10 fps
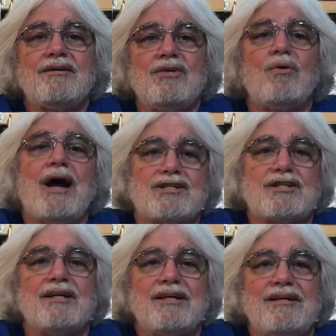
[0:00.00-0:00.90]
you
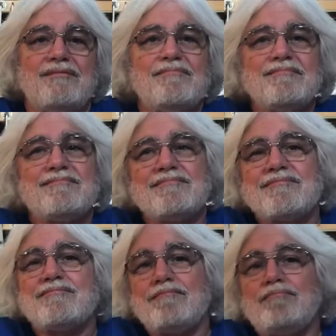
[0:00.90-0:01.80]
actually
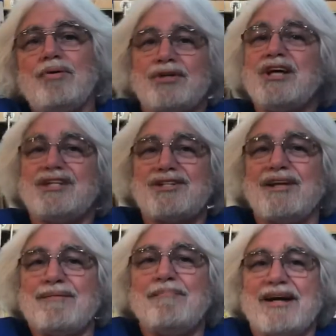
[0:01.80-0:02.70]

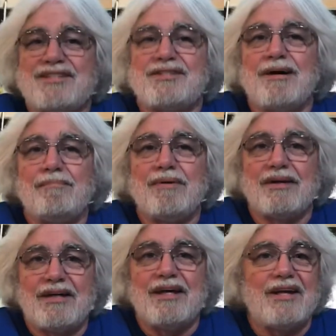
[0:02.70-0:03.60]
potentially mess up a
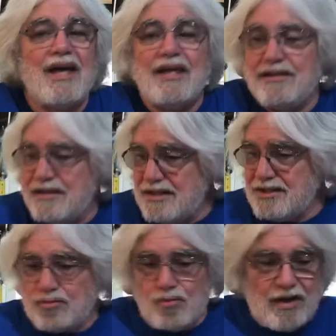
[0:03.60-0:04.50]
kit. And
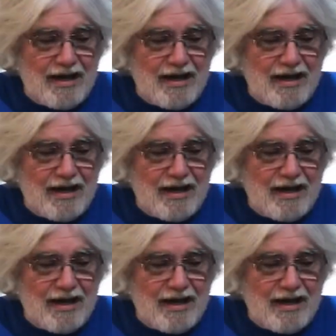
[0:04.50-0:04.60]
this is what